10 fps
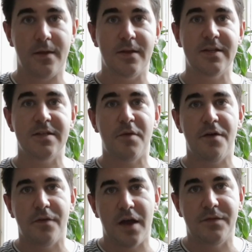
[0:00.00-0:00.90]
This is
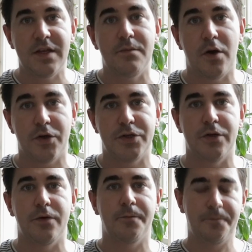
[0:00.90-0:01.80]
my 5D Mark
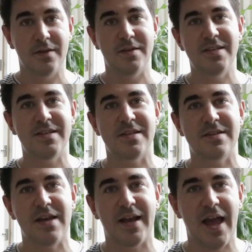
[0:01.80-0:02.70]
II. This
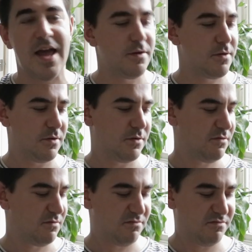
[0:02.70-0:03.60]
is a Canon
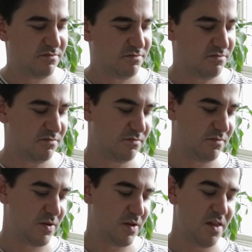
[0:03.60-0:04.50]

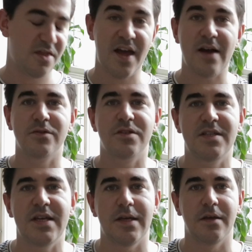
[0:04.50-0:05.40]

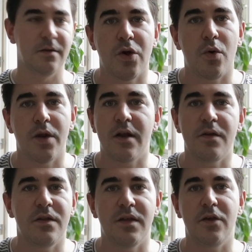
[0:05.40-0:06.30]
1000D. So old, I
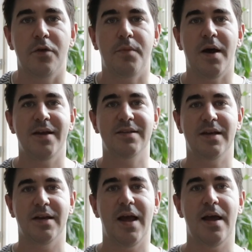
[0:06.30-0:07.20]
don't think you can buy it
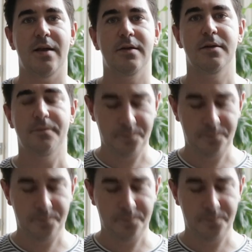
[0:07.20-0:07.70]
secondhand.